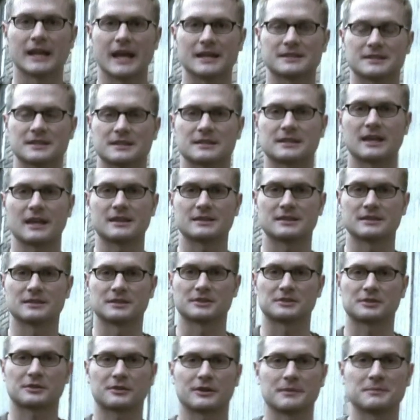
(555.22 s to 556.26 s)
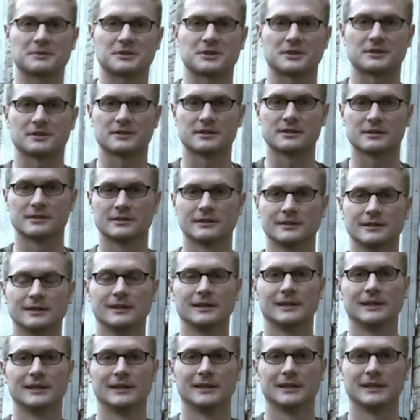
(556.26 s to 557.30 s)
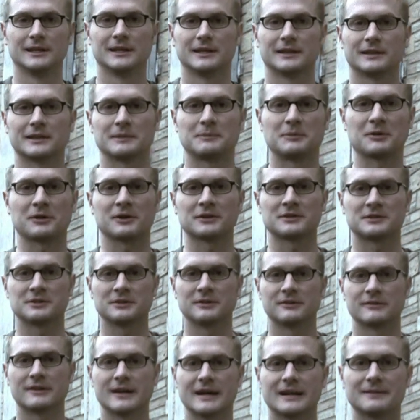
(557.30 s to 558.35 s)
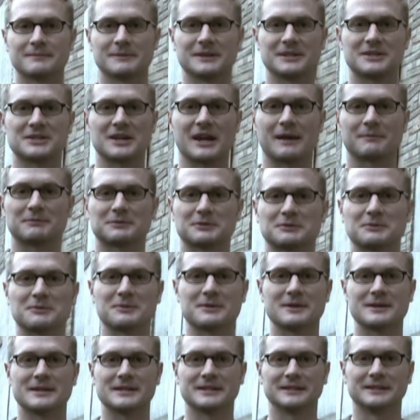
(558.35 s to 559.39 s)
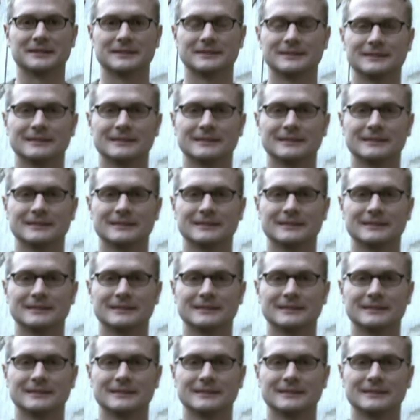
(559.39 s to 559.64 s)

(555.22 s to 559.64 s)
As it says in the scriptures, the book of Deuteronomy, chapter 1,